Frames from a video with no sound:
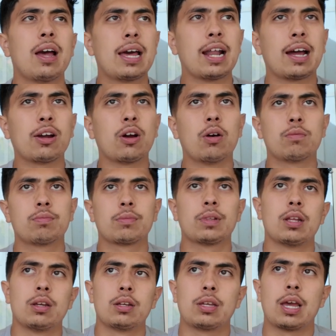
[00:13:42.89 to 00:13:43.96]
And I go,
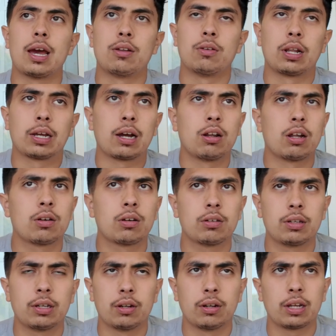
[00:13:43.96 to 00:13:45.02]
yeah, dude, like, how long,
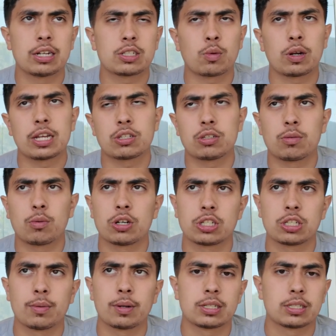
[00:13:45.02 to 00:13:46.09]
I just want to ask you some
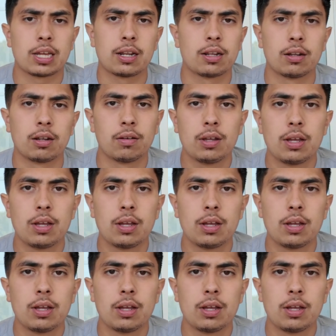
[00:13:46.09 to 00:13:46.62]
questions about this tenant.